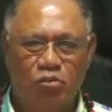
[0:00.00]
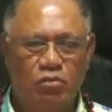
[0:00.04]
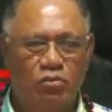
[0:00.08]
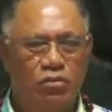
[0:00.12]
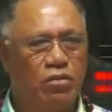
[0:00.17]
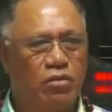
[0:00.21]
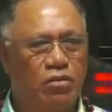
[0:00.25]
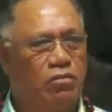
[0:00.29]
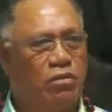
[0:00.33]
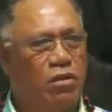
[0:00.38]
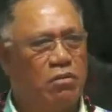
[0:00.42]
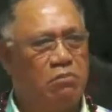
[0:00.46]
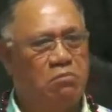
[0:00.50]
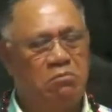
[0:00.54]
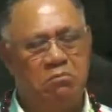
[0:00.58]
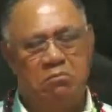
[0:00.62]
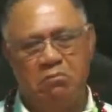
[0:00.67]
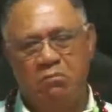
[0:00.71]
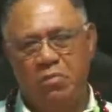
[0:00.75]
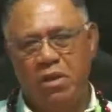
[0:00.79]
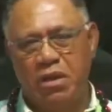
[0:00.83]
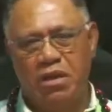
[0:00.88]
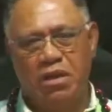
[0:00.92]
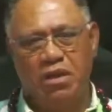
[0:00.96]
there are
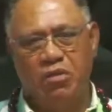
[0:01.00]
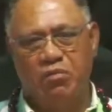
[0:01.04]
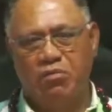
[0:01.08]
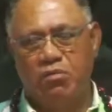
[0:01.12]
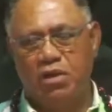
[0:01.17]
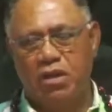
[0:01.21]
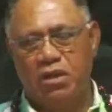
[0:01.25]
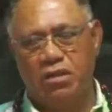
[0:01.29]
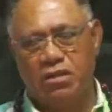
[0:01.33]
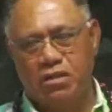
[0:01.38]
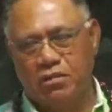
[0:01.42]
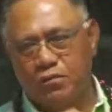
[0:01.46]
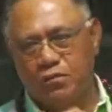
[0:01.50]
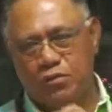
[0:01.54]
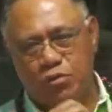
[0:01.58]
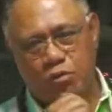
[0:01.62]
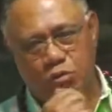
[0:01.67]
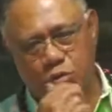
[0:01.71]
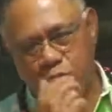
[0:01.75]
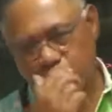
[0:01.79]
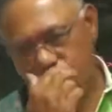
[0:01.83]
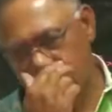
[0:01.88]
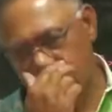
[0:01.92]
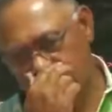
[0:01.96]
many ways of
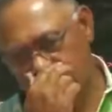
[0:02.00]
doing it.